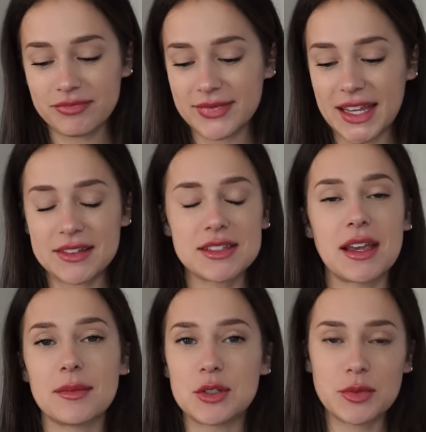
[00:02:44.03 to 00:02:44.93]
can't say
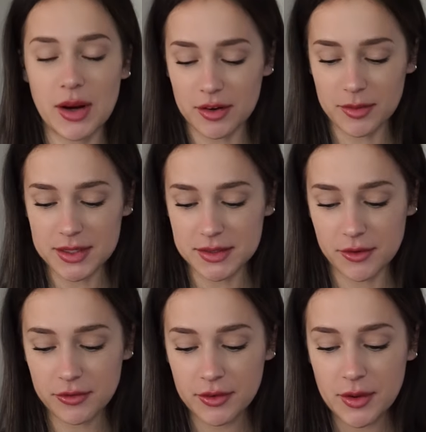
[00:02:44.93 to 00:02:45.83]
I'm too proud of
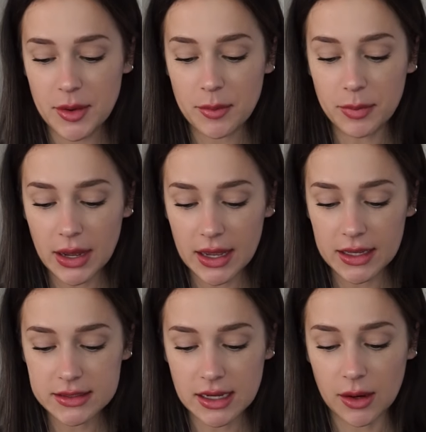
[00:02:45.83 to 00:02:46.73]
myself,
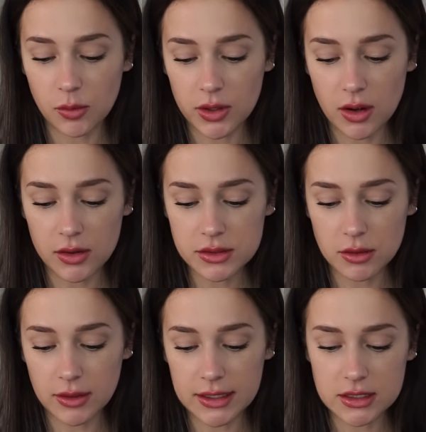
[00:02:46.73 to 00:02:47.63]
but I would
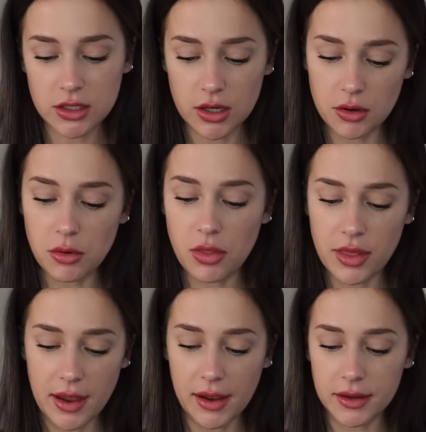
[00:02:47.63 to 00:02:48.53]
also like to note
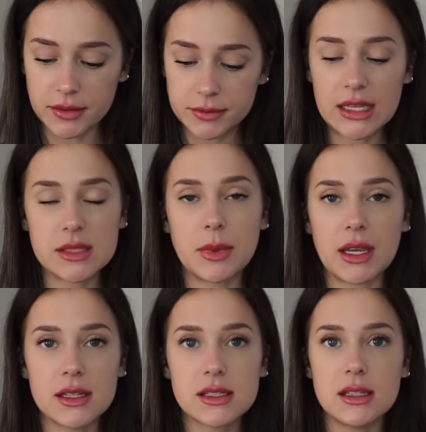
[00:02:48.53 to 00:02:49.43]
that it's
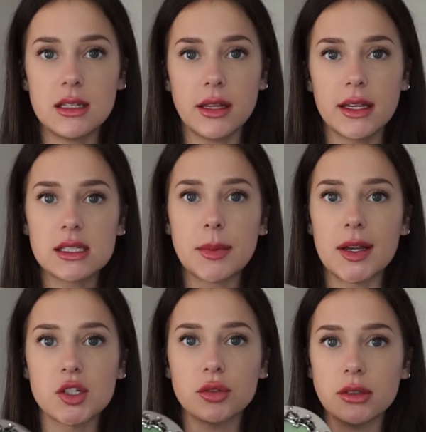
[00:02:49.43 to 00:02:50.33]
because the like
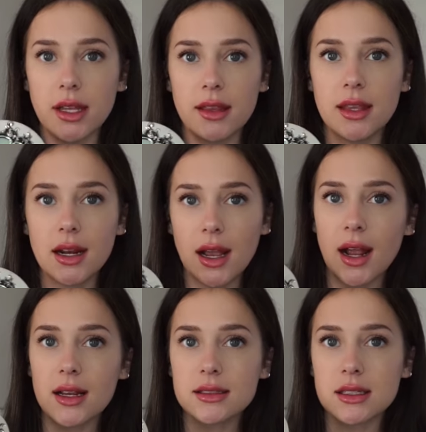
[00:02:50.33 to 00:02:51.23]
special lid that it
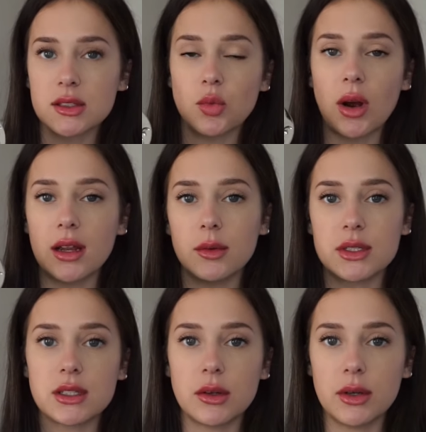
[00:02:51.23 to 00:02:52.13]
has is why it was
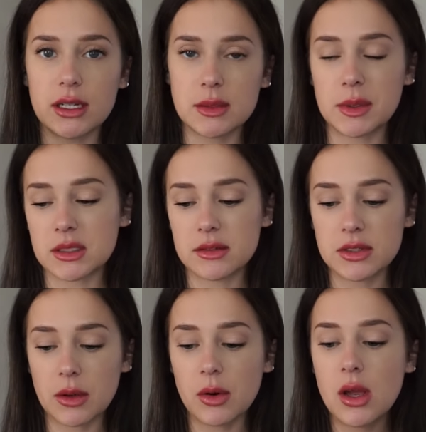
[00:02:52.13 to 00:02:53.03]
so expensive.
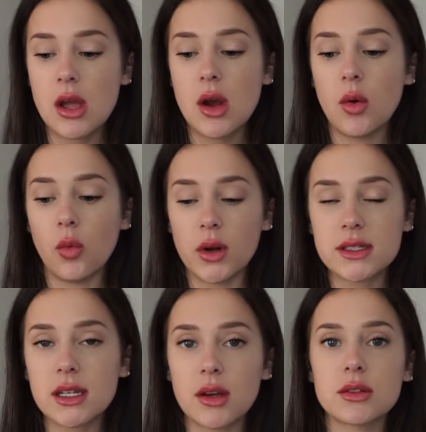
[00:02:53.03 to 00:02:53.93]
So
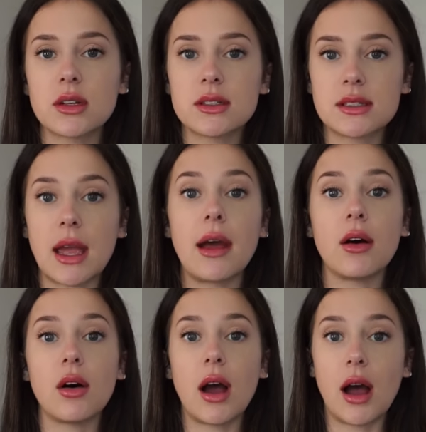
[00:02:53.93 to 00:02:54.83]
once it goes on
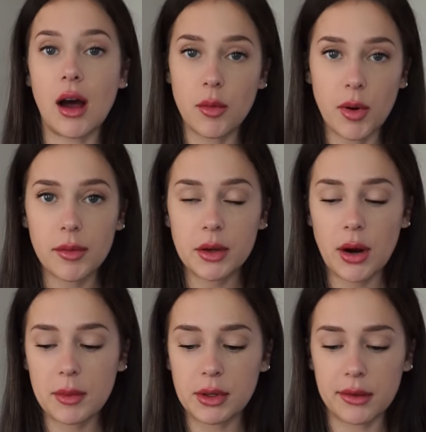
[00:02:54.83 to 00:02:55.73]
sale, I'll probably
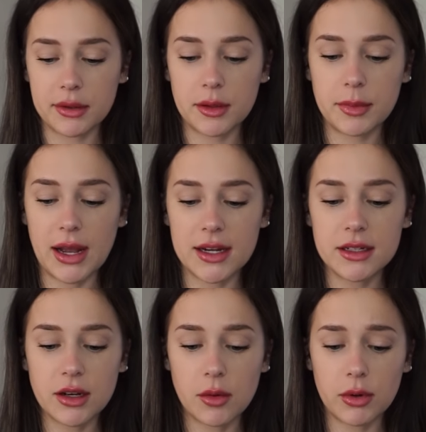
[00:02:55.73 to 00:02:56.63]
grab another, but I
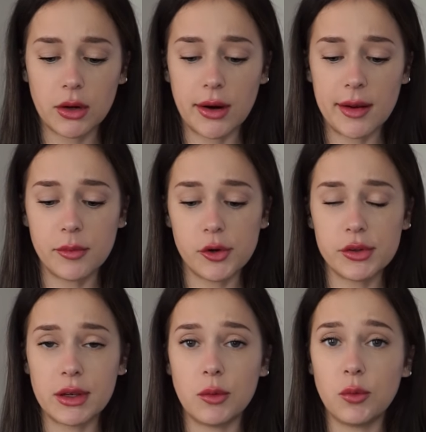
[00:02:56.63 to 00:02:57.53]
did not want to grab more
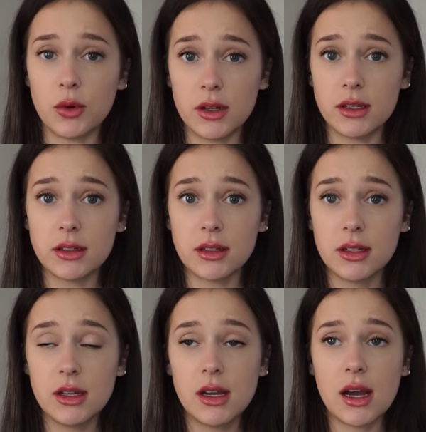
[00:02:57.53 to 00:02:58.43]
than one
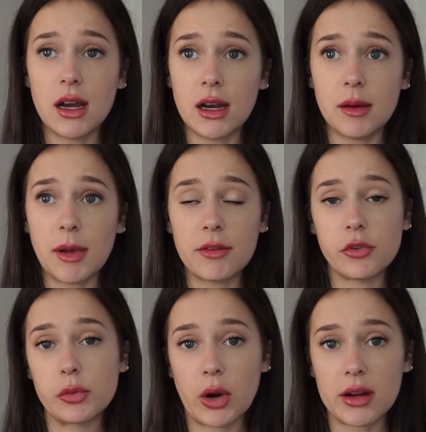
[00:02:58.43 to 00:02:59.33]
at
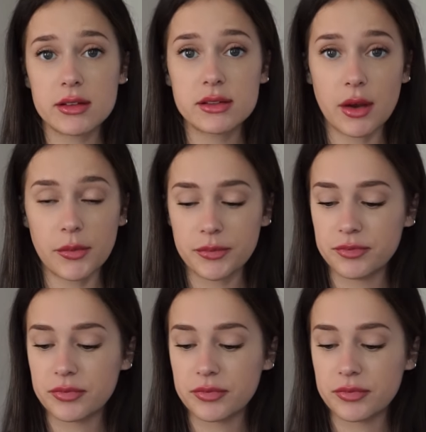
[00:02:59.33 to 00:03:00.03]
full price. So